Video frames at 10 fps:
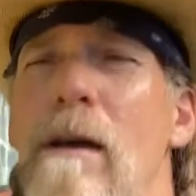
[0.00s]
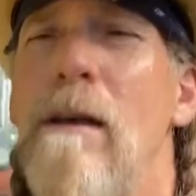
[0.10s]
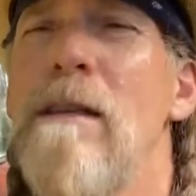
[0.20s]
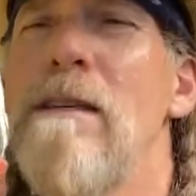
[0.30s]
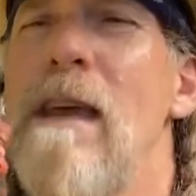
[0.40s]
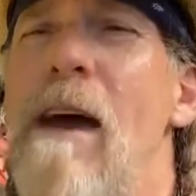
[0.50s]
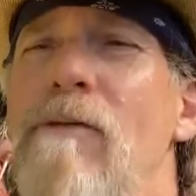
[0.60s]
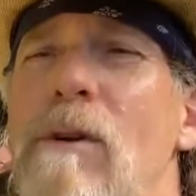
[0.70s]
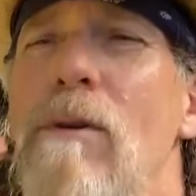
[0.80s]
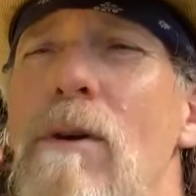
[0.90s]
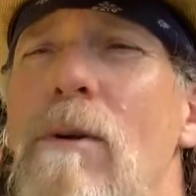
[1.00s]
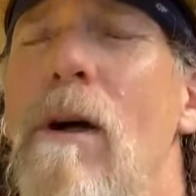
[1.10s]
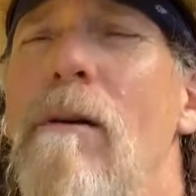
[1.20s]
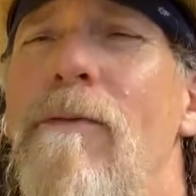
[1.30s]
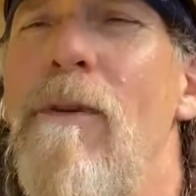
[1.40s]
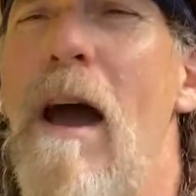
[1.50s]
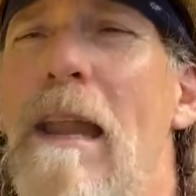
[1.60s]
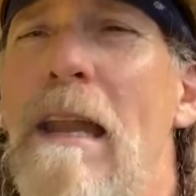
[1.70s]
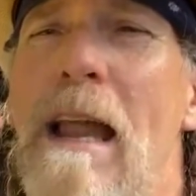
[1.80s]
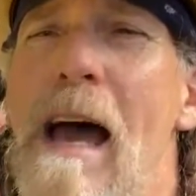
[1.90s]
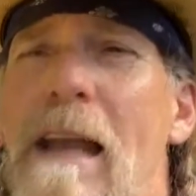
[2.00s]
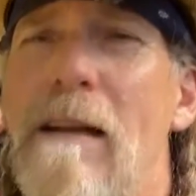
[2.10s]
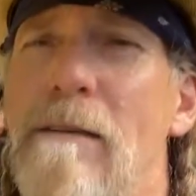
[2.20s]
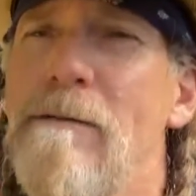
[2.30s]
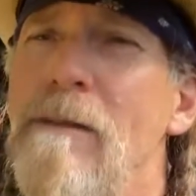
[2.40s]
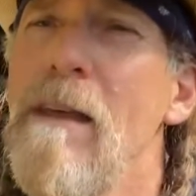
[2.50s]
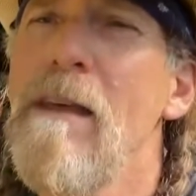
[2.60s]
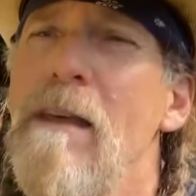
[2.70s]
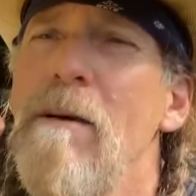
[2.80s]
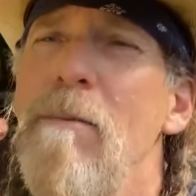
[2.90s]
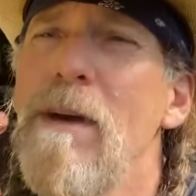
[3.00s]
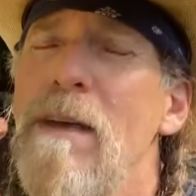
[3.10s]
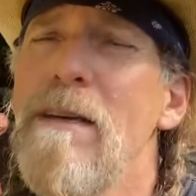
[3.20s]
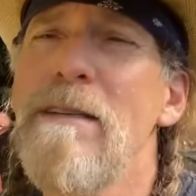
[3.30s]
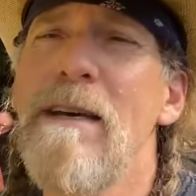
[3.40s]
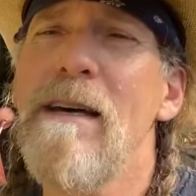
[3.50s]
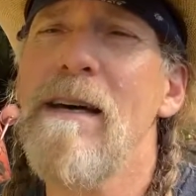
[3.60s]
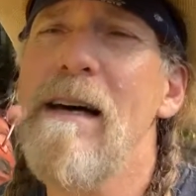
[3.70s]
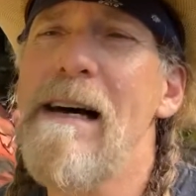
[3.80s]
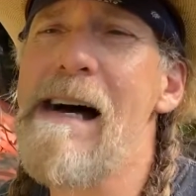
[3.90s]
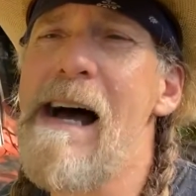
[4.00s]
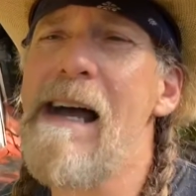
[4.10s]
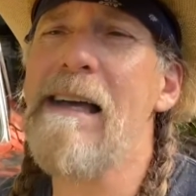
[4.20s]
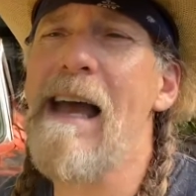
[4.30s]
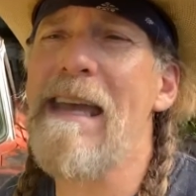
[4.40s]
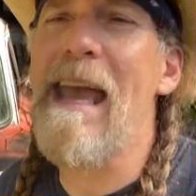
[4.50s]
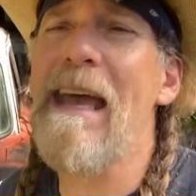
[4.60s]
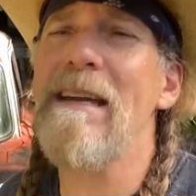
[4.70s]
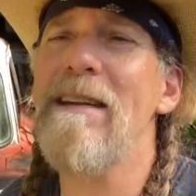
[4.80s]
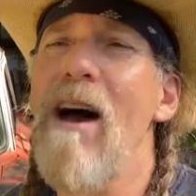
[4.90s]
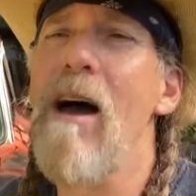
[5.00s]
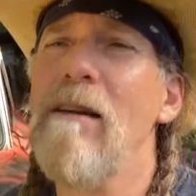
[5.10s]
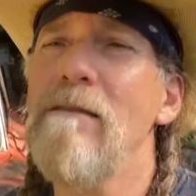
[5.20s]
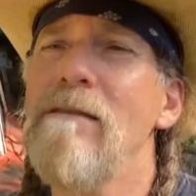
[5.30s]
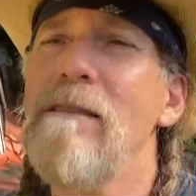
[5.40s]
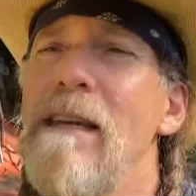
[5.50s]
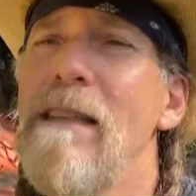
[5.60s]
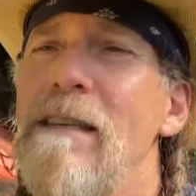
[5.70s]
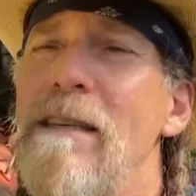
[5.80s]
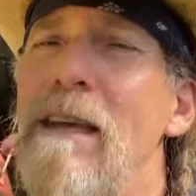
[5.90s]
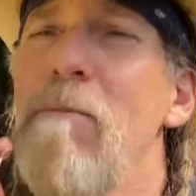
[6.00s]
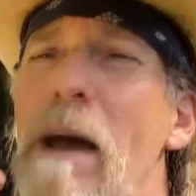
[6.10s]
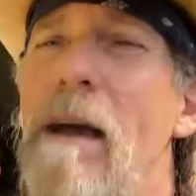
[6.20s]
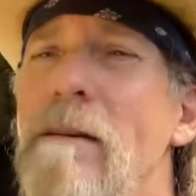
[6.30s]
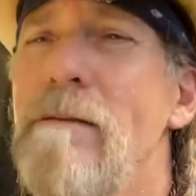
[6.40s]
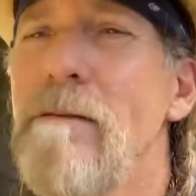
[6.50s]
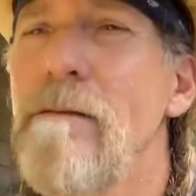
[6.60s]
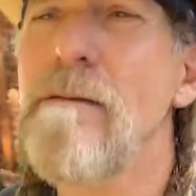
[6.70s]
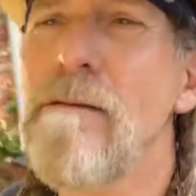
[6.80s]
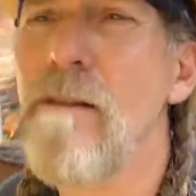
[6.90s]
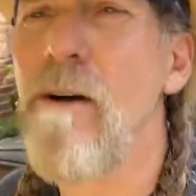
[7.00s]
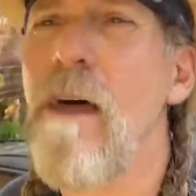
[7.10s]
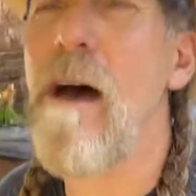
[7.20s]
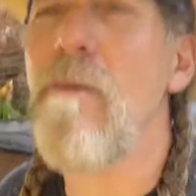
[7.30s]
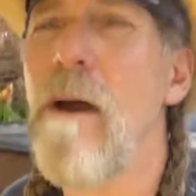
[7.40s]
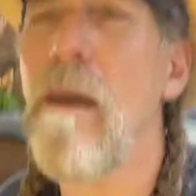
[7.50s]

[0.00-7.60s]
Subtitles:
this afternoon on a Friday night, because I can't not get this thing back on the highway.